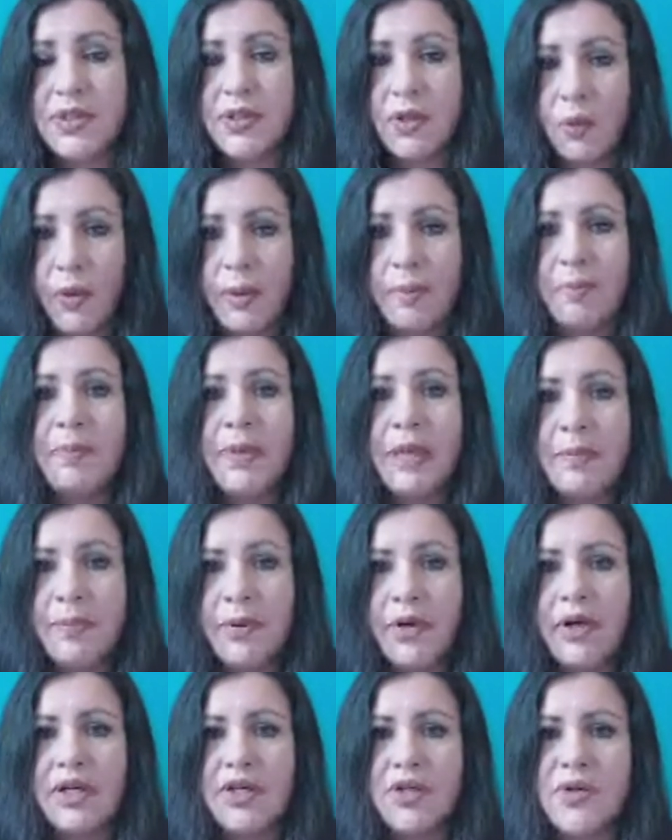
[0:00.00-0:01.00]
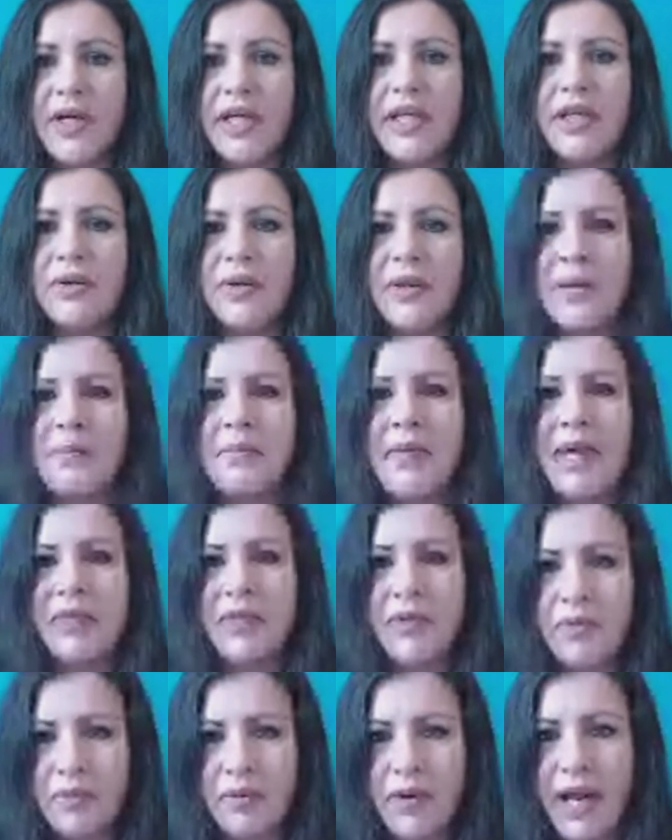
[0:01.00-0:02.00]
So when people are trying to
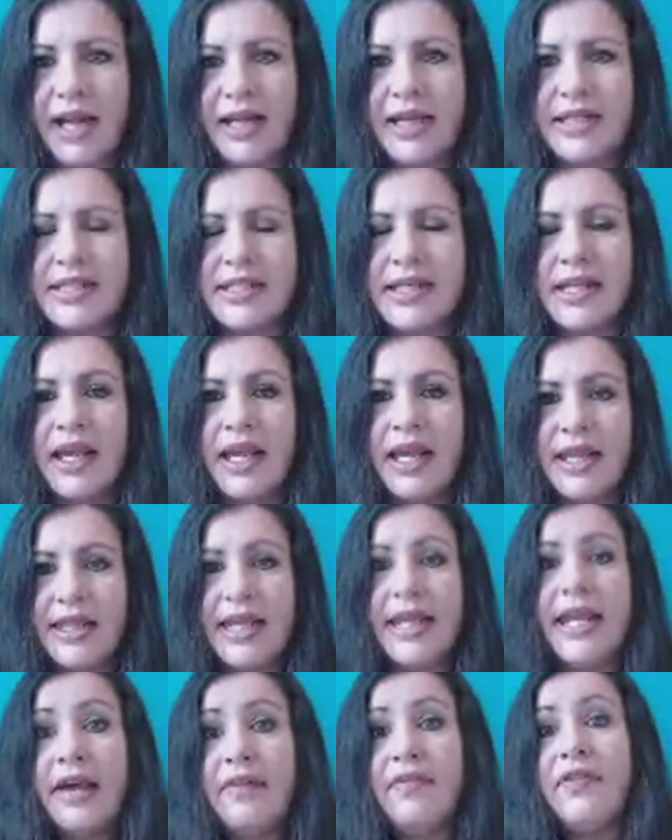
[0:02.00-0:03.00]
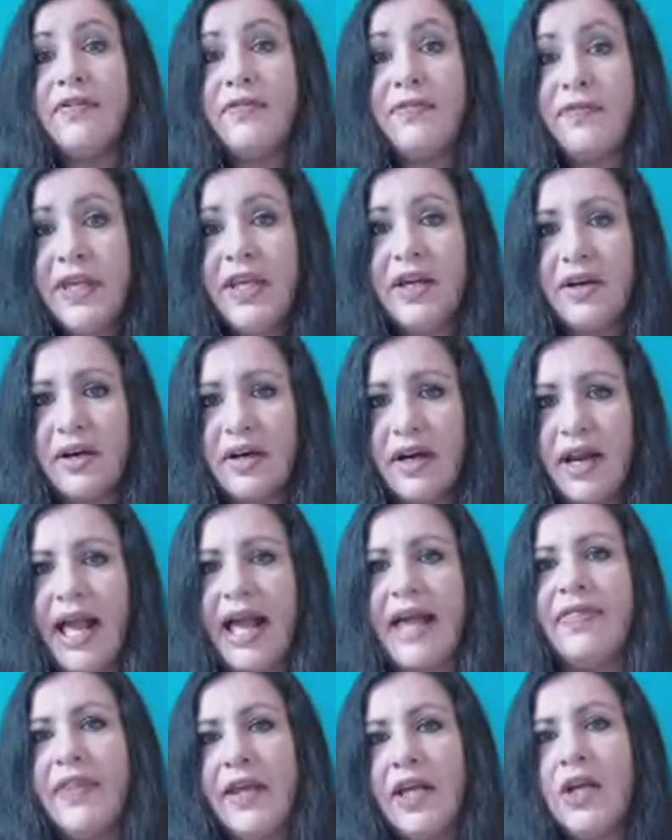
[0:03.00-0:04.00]
demand the rights, they have the fear
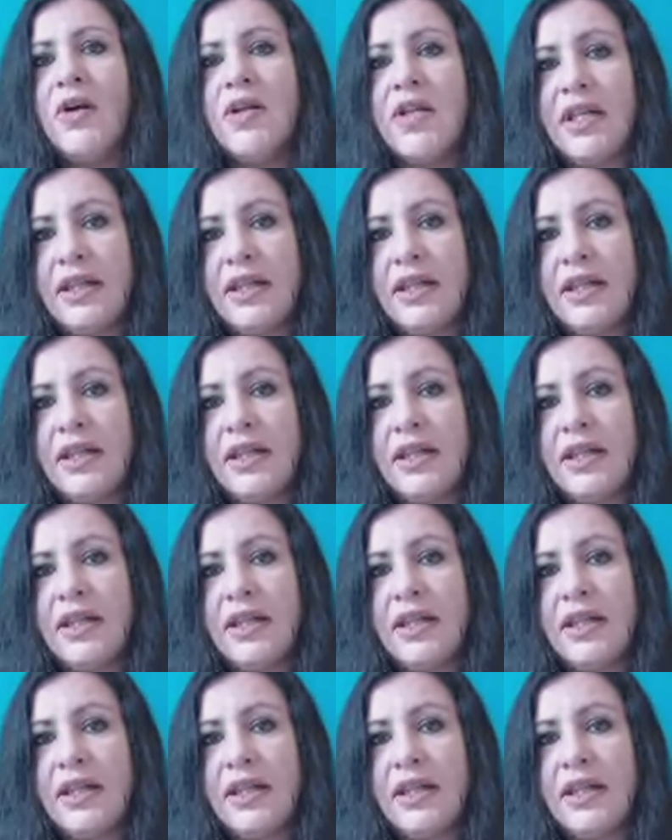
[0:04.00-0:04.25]
and